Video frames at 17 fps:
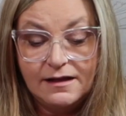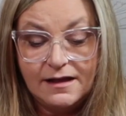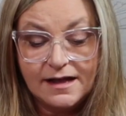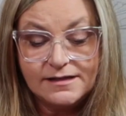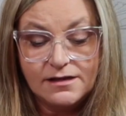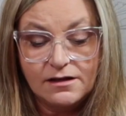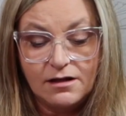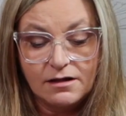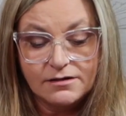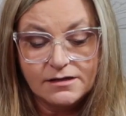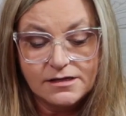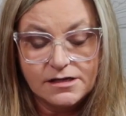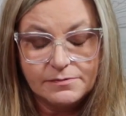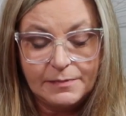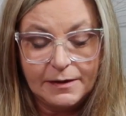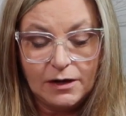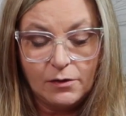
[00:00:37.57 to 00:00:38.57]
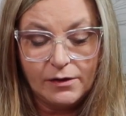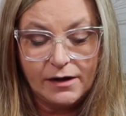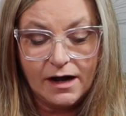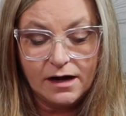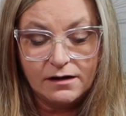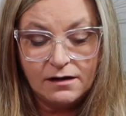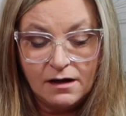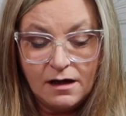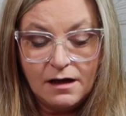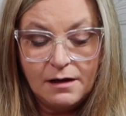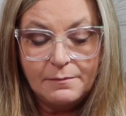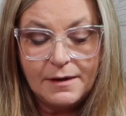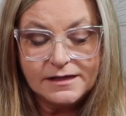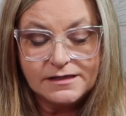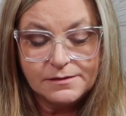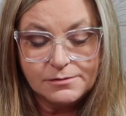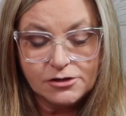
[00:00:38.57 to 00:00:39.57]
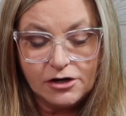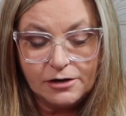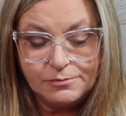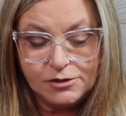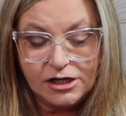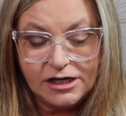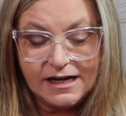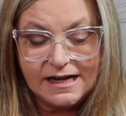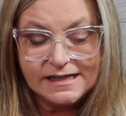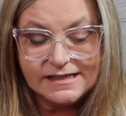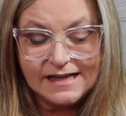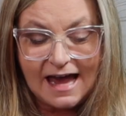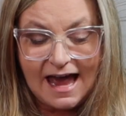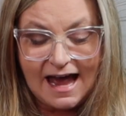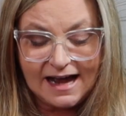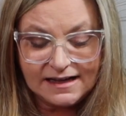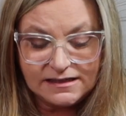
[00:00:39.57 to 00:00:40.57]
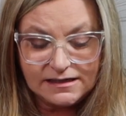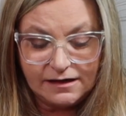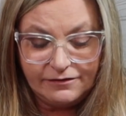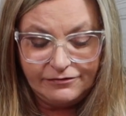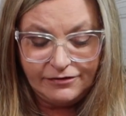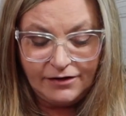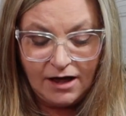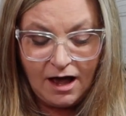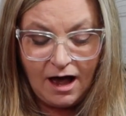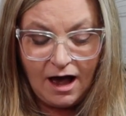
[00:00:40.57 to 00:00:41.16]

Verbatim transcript: That's how long this has been going on. My subscription is active.